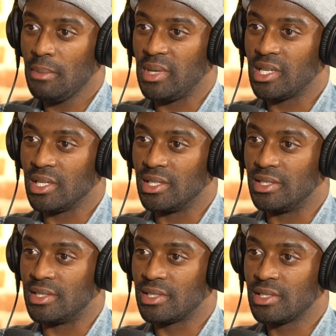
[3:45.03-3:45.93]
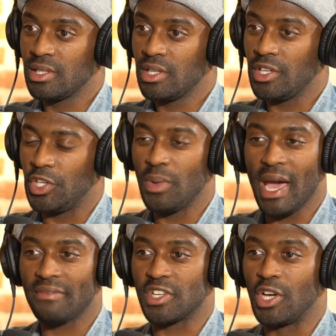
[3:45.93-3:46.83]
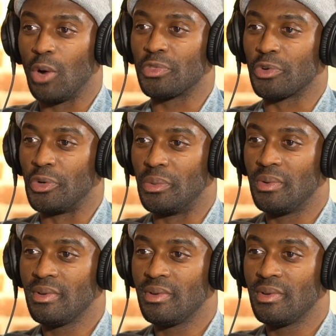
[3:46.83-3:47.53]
because you have to go through